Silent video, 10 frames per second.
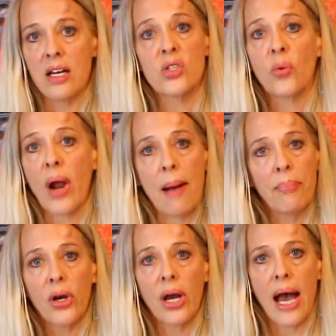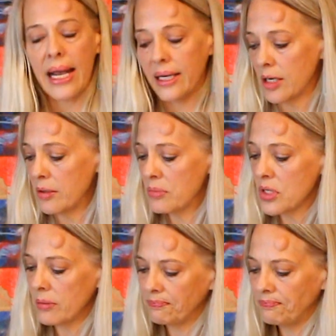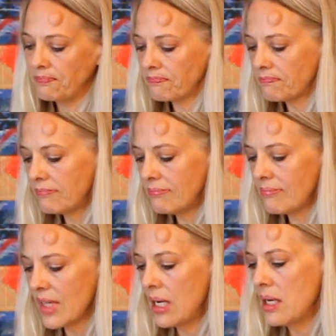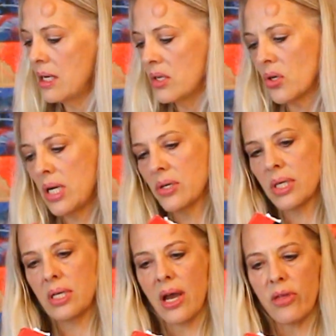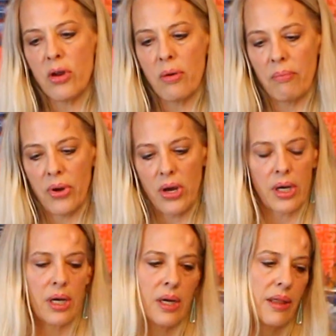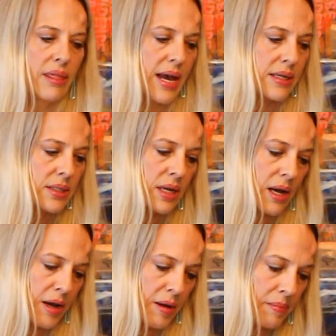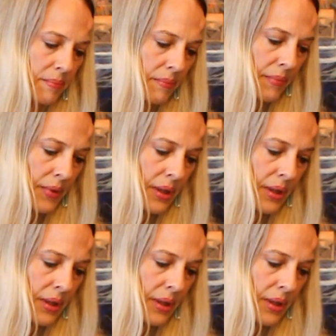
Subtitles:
scrapbook items. So here's another book that I'm